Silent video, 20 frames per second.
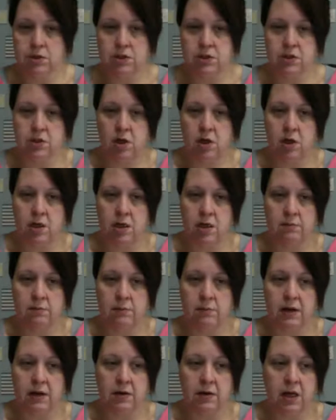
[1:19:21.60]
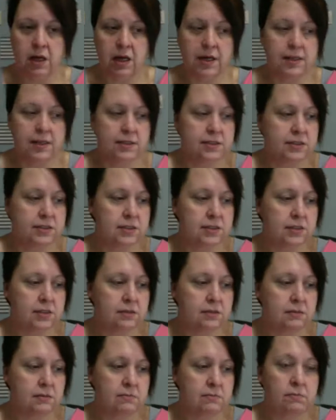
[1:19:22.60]
talking about us,
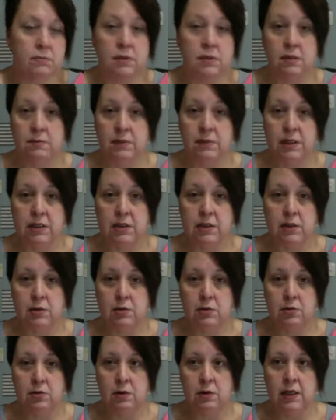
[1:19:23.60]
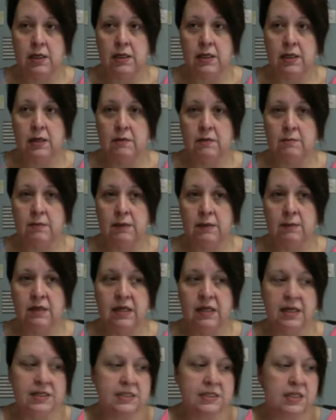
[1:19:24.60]
the me and you, and maybe
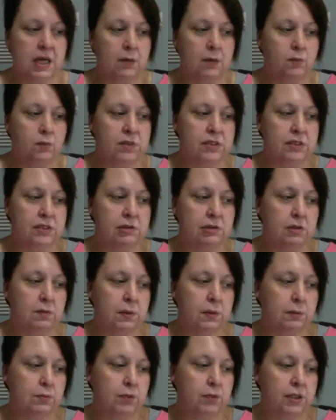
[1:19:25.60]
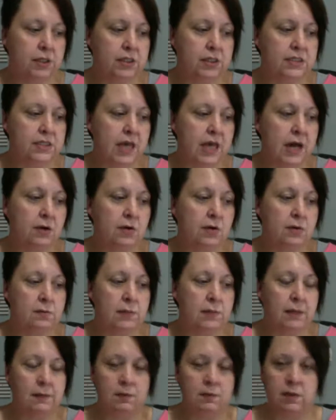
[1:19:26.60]
next time we sit there and we bring this out,
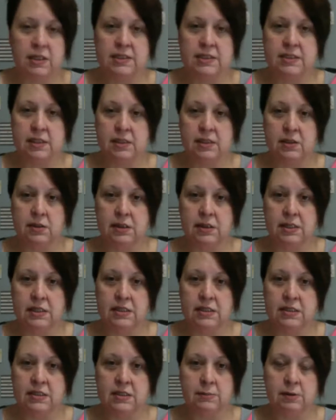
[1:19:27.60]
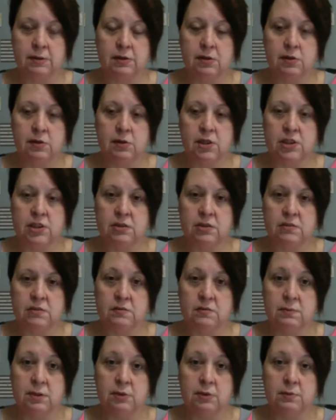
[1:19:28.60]
maybe we could sit there and get some other questions from
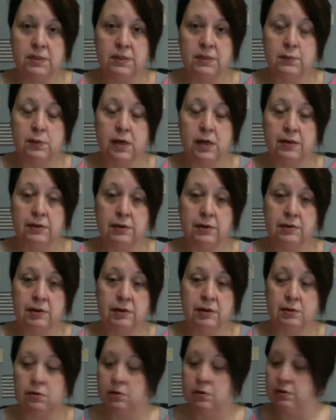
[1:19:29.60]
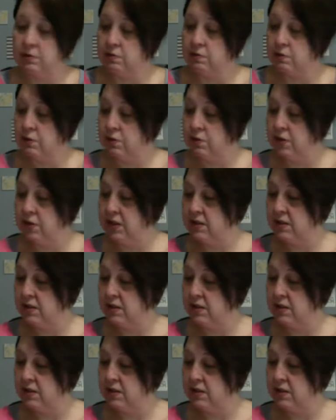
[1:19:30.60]
other people out there that are going through it